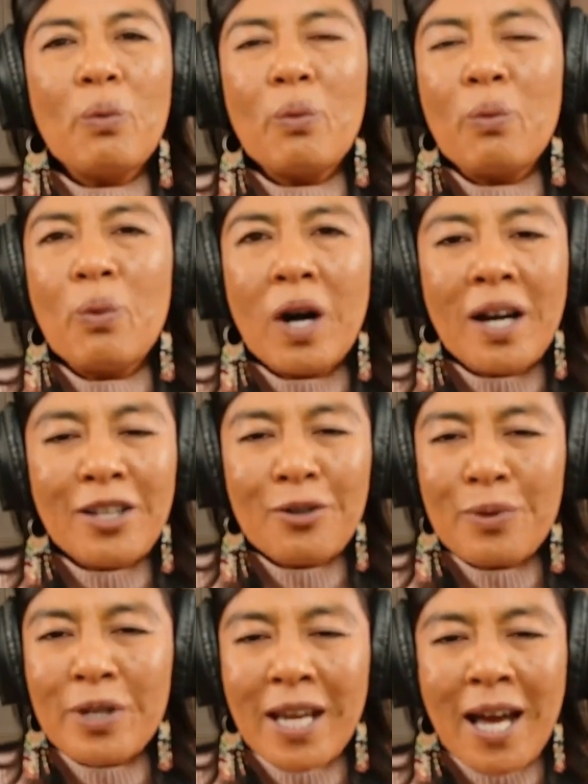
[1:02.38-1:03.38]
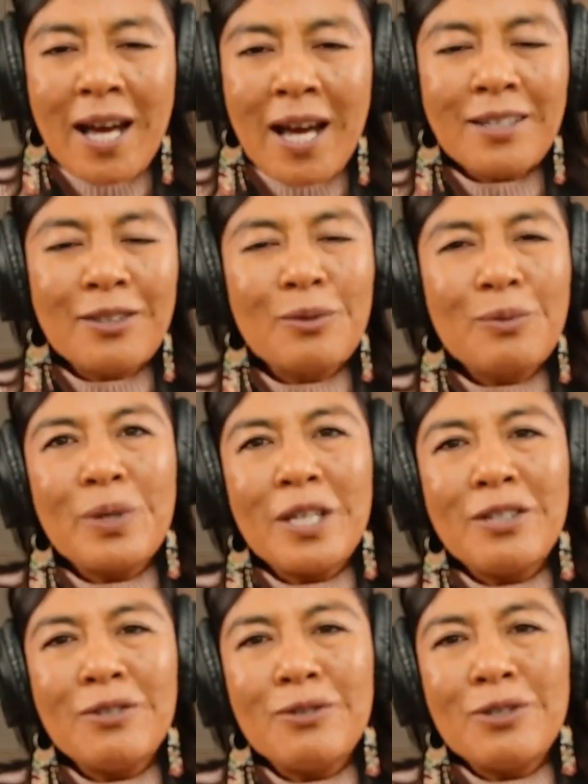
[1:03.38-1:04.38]
why you react the way
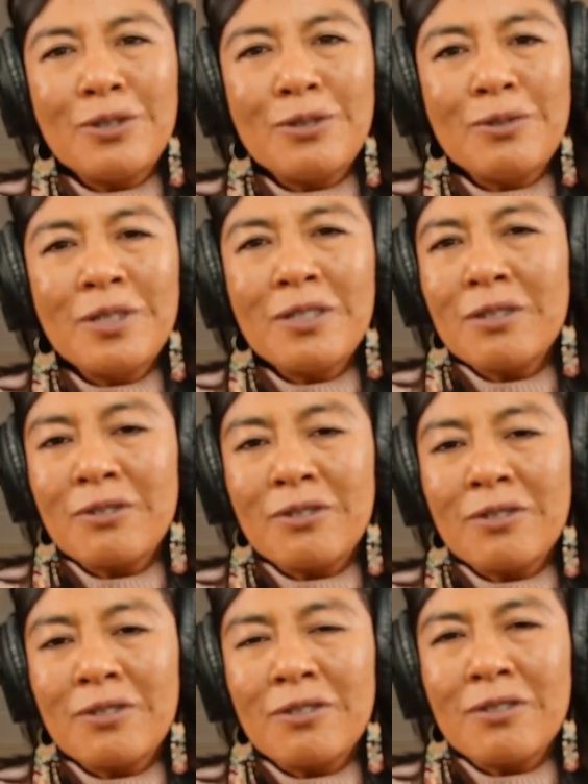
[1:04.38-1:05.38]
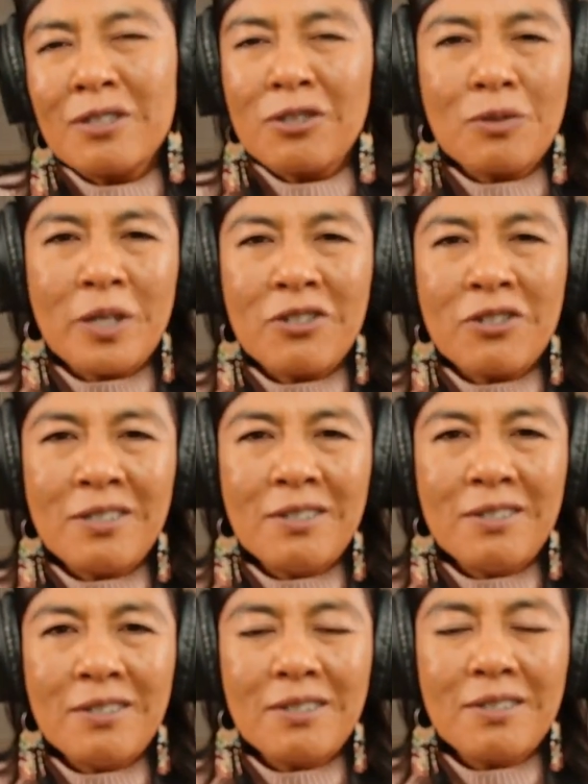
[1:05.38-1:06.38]
you do in certain
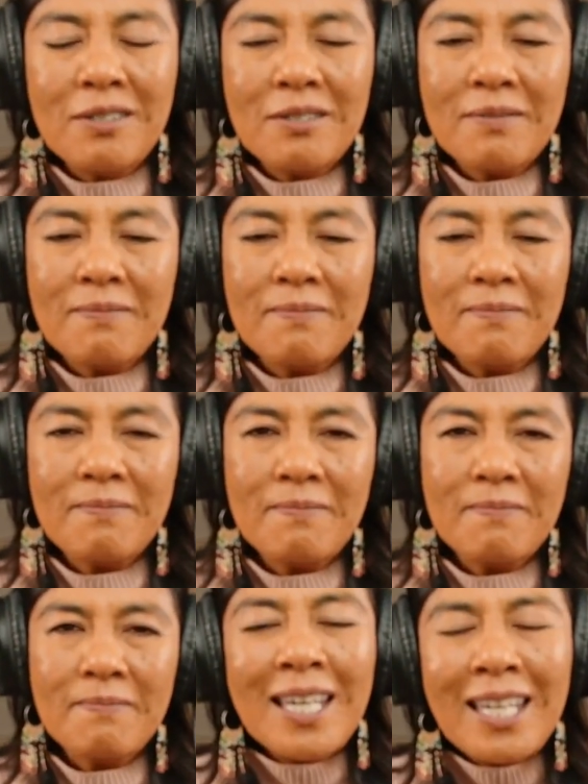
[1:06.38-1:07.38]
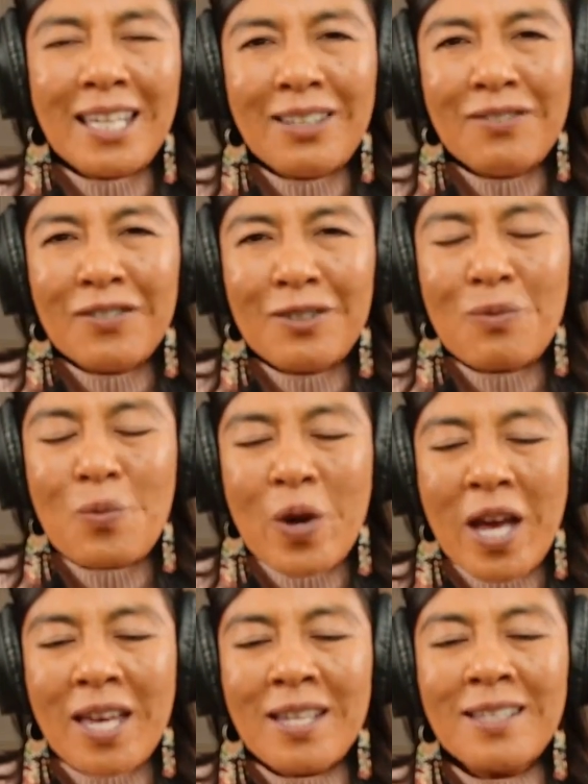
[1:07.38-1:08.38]
situations, even
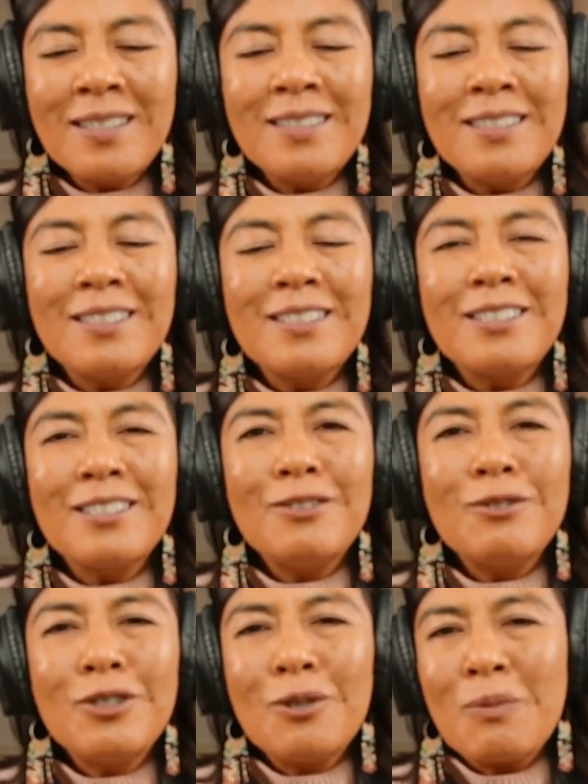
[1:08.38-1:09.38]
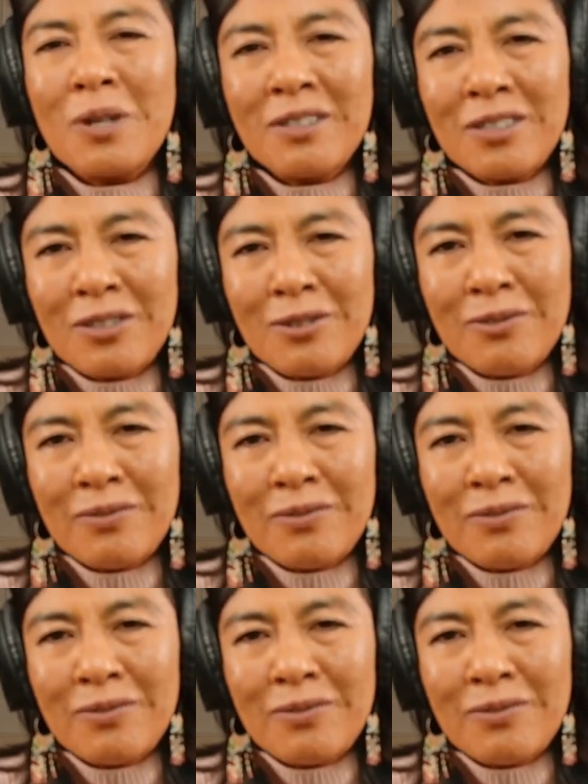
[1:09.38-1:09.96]
when you don't want to?